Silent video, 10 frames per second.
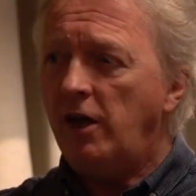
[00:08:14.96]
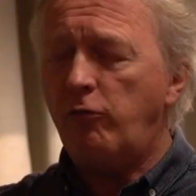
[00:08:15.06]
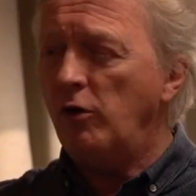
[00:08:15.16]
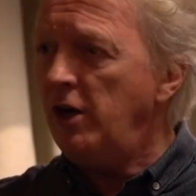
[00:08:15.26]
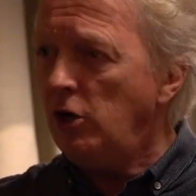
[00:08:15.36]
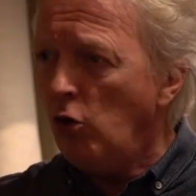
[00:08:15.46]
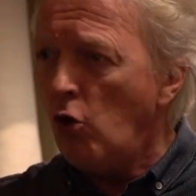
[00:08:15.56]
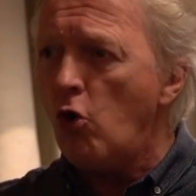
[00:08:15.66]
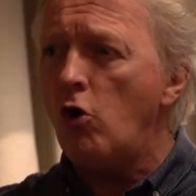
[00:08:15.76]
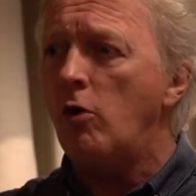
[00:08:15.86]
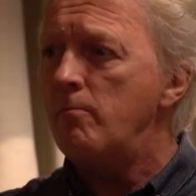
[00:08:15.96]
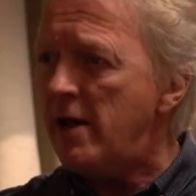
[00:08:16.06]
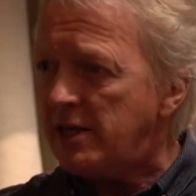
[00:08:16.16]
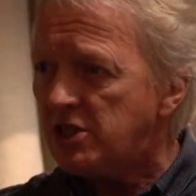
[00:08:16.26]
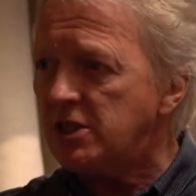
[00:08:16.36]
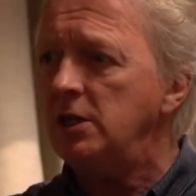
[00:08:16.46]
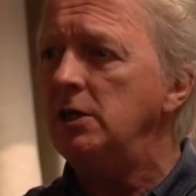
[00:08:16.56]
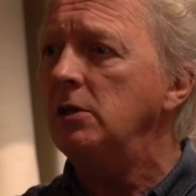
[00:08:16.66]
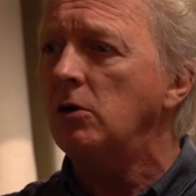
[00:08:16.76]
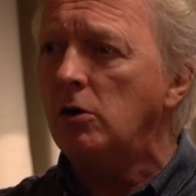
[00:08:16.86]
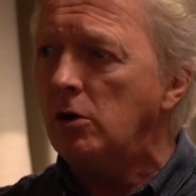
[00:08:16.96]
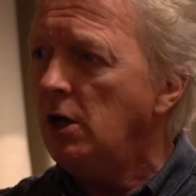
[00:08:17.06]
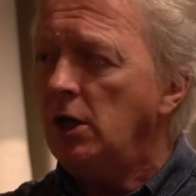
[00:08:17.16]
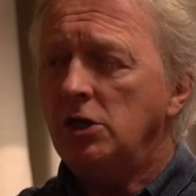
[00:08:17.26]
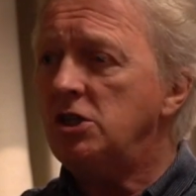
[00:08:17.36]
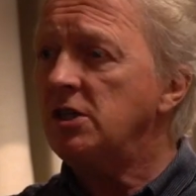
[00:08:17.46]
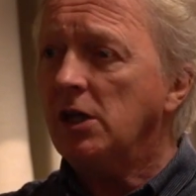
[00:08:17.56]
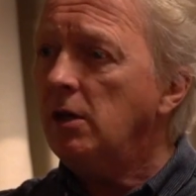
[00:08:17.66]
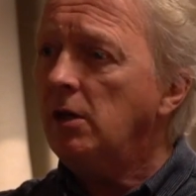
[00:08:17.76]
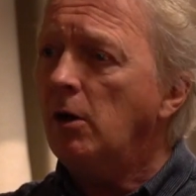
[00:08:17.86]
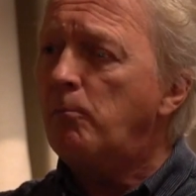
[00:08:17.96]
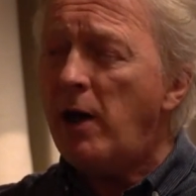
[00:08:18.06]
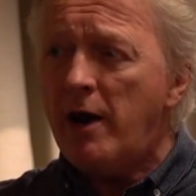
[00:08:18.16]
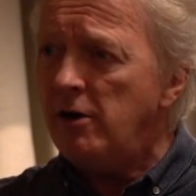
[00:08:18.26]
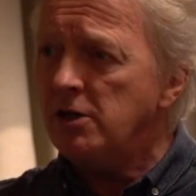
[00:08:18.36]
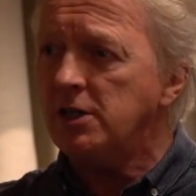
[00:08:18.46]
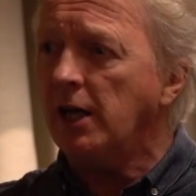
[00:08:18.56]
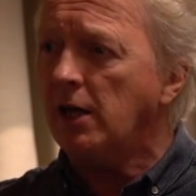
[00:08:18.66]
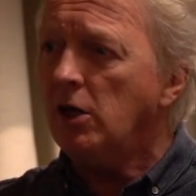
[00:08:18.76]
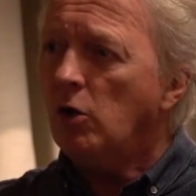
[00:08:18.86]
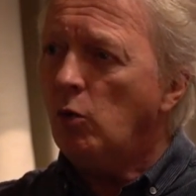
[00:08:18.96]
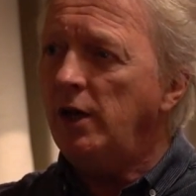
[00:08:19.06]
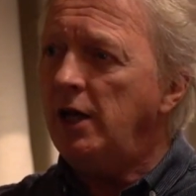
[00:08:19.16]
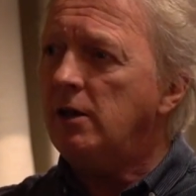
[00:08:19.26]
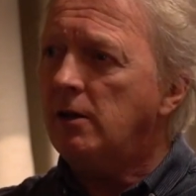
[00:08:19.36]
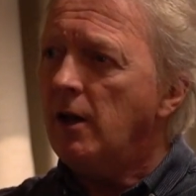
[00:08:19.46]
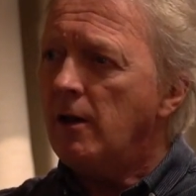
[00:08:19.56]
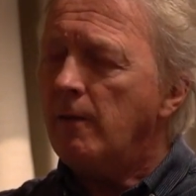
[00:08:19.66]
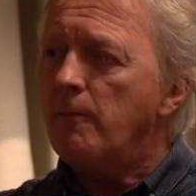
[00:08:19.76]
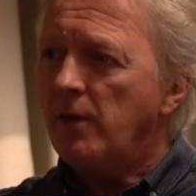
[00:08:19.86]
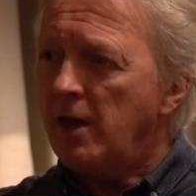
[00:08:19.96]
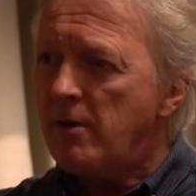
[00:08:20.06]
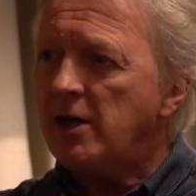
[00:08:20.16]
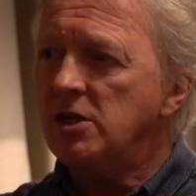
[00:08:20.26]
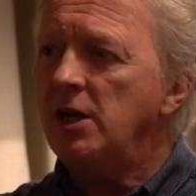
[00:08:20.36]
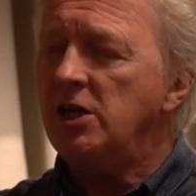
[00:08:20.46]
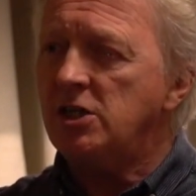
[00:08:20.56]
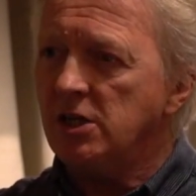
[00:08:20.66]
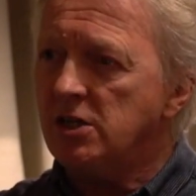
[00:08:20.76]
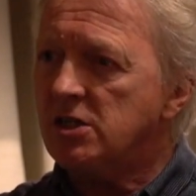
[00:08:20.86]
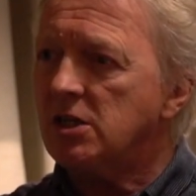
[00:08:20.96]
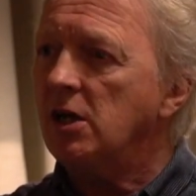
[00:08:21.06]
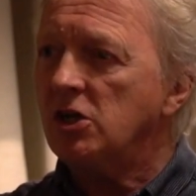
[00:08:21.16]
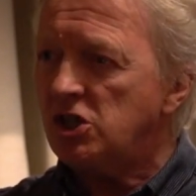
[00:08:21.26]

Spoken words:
if we're in law or medicine or just parenting. We need imaginations that